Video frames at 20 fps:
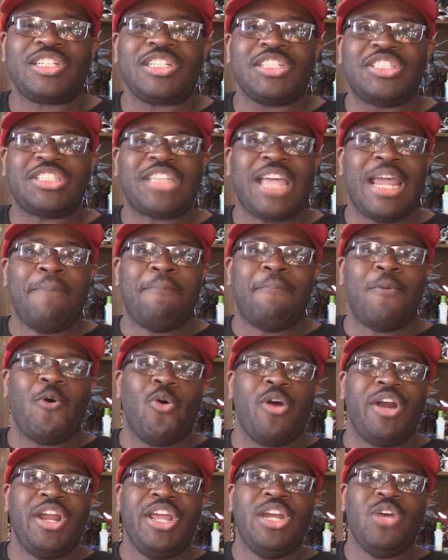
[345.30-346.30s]

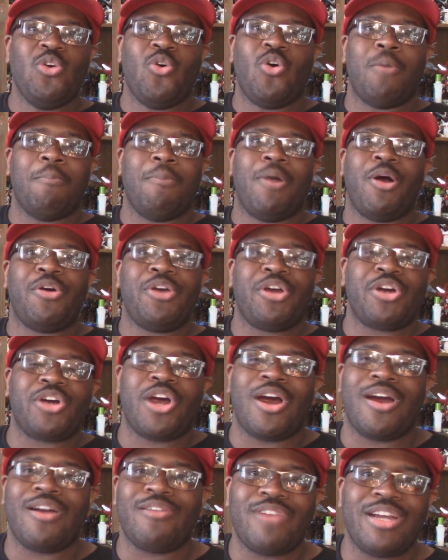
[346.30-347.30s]
skateboarding or Mario
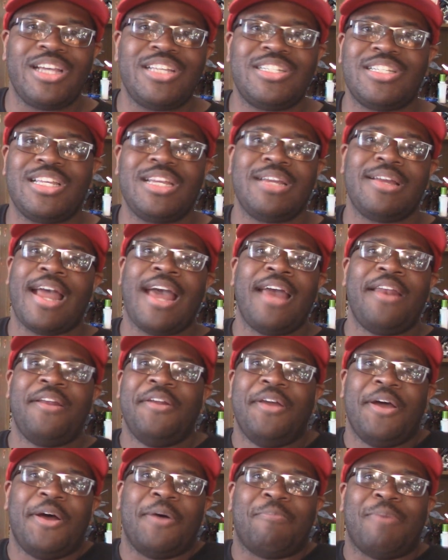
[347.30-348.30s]
Kart racing. I don't
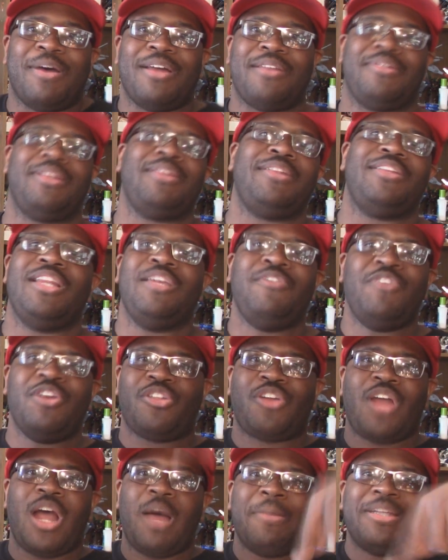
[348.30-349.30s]
know, but leave your
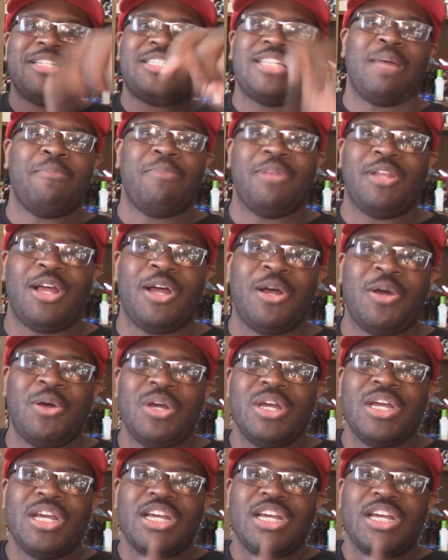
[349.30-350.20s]
comments down below.